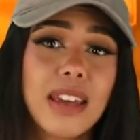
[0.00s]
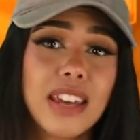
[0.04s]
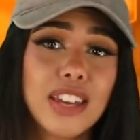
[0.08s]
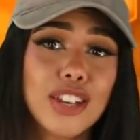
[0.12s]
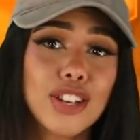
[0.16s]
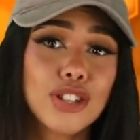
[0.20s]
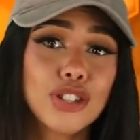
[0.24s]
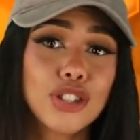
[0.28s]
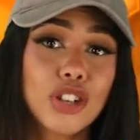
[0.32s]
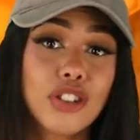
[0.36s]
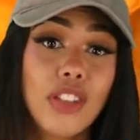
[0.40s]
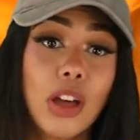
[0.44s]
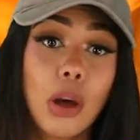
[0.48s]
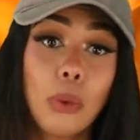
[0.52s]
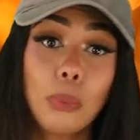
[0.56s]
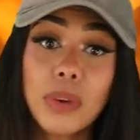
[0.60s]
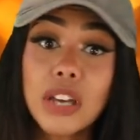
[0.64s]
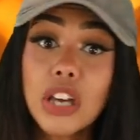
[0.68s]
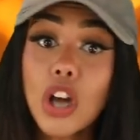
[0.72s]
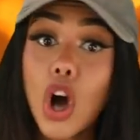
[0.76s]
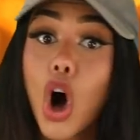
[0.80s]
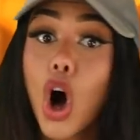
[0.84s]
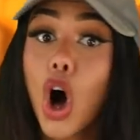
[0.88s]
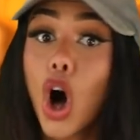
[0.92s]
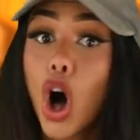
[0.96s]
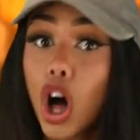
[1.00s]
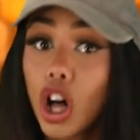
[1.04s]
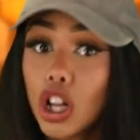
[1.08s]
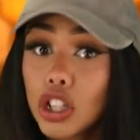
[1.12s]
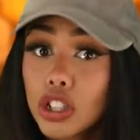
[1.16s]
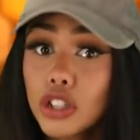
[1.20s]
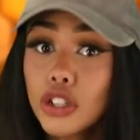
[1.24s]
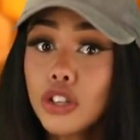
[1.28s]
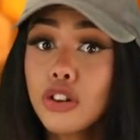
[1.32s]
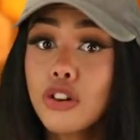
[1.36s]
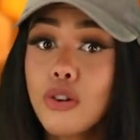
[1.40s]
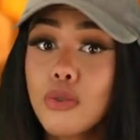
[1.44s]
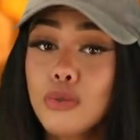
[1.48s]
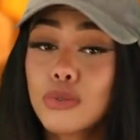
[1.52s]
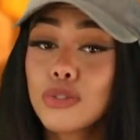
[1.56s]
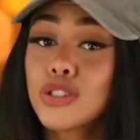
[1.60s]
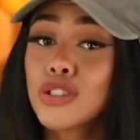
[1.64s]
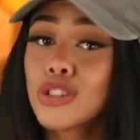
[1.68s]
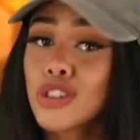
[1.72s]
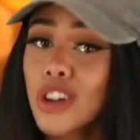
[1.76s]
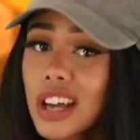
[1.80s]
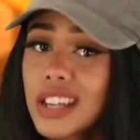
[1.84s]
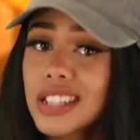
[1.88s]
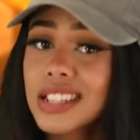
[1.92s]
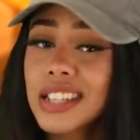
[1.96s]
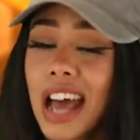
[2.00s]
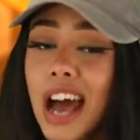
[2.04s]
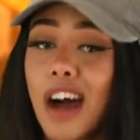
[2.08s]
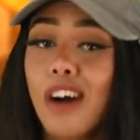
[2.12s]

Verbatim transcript: making sure that we all knew just